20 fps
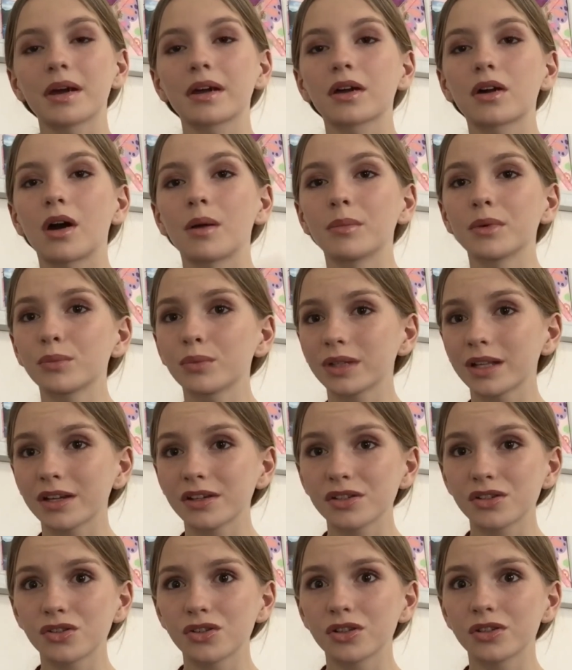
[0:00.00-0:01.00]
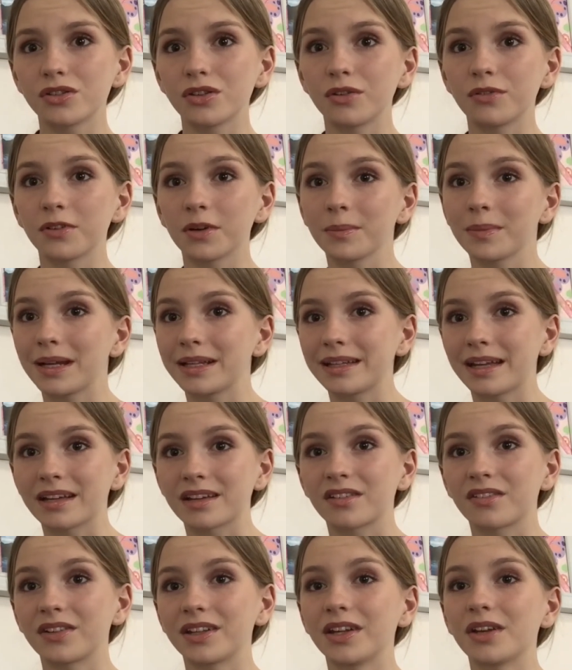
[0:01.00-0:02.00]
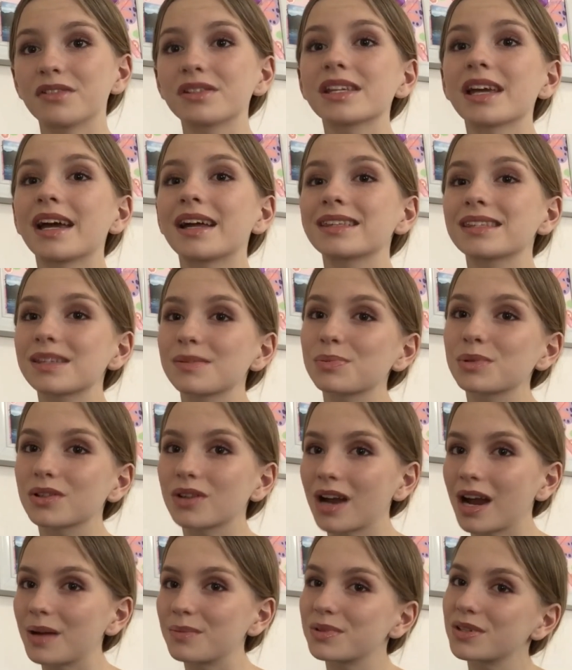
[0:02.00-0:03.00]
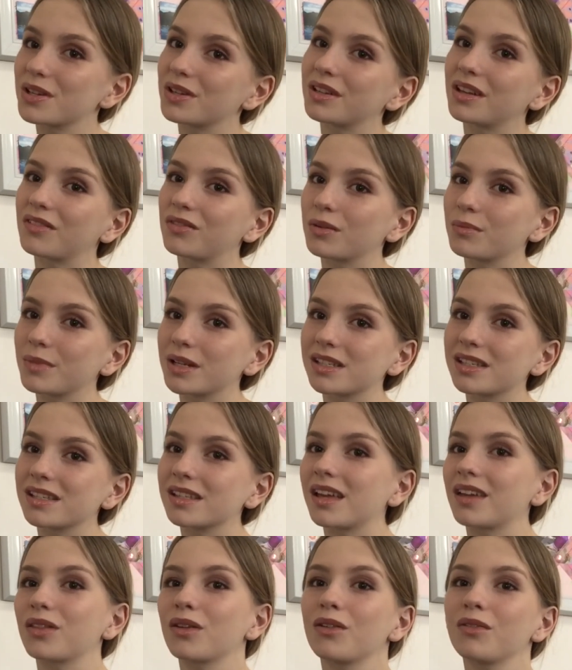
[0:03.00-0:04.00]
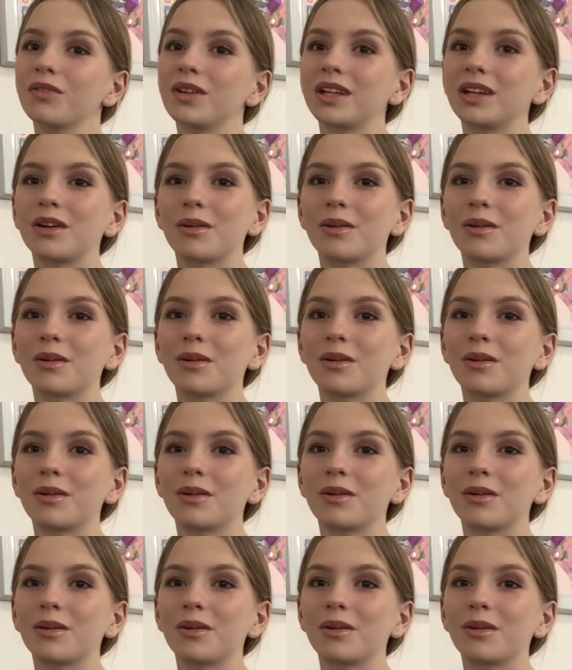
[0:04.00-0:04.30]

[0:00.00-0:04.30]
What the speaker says: comment what I should do for my next videos, and subscribe so you never miss another video of